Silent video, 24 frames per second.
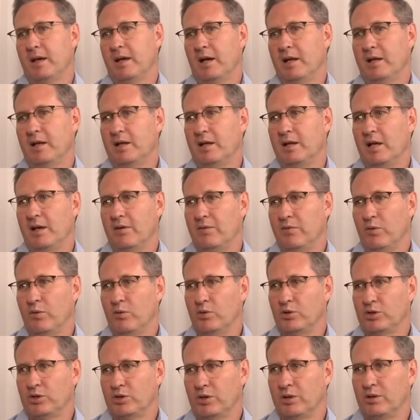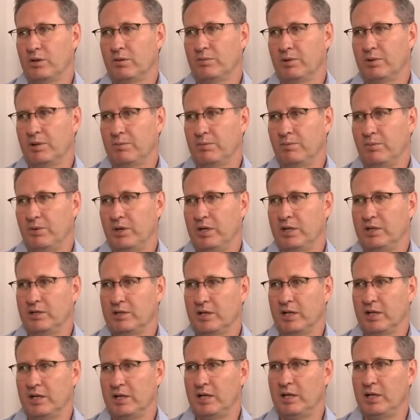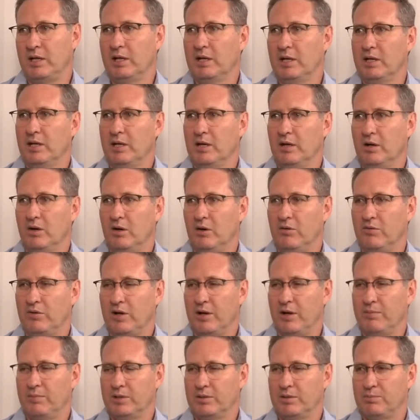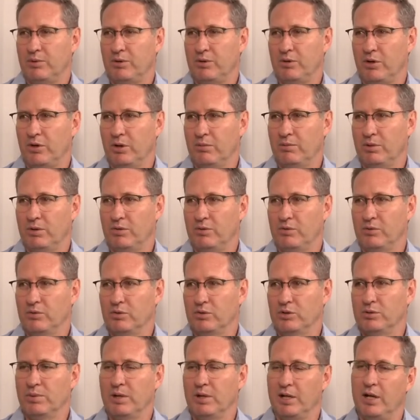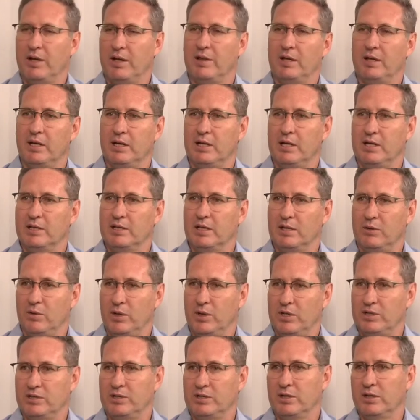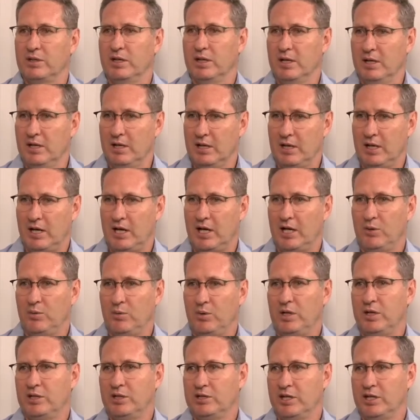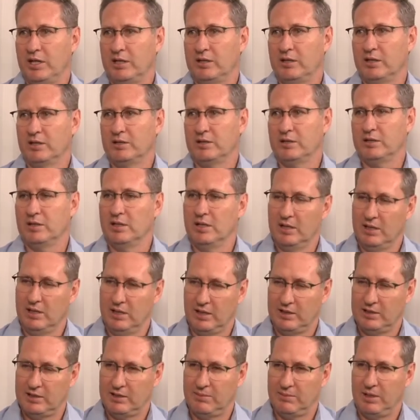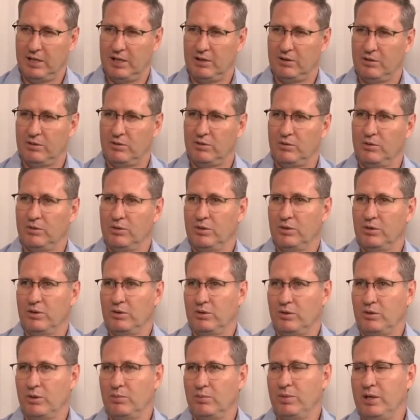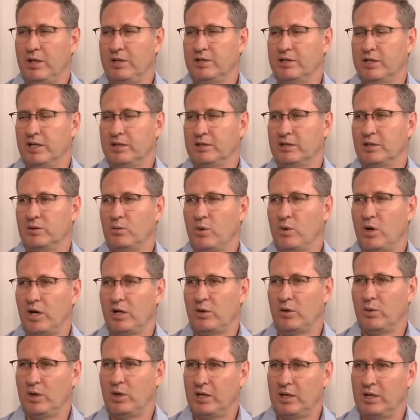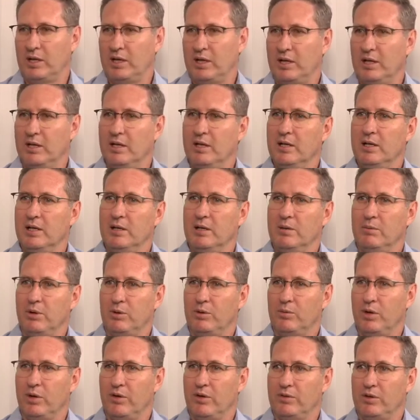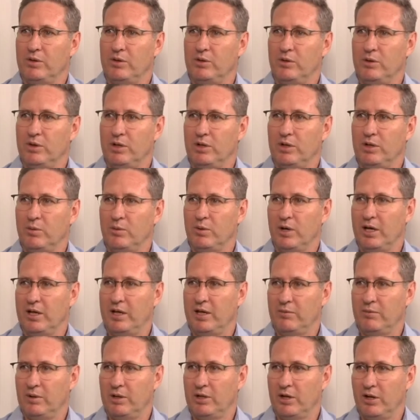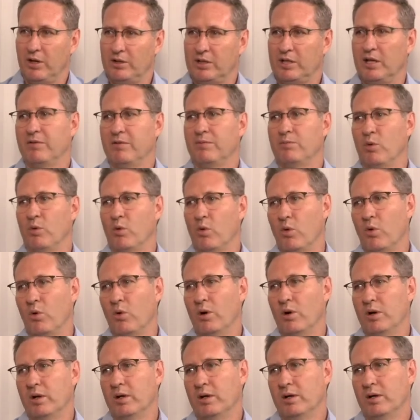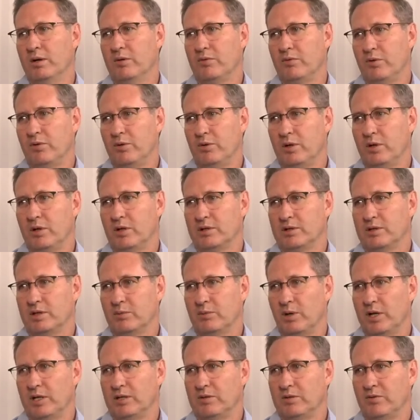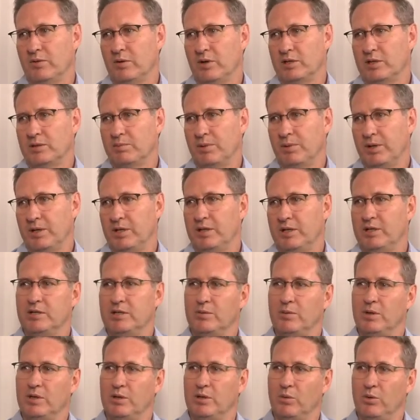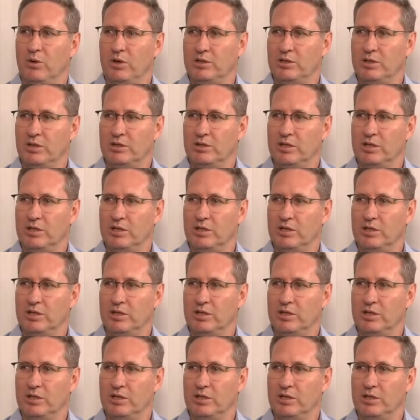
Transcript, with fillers: and therefore shouldn't breach any of government's procurement rules. But I think it is a question, how do we inject this? It's something that uh, could be injected quite quickly, but we have to do it in a way that we don't have more fruitless and wasteful expenditure when the Auditor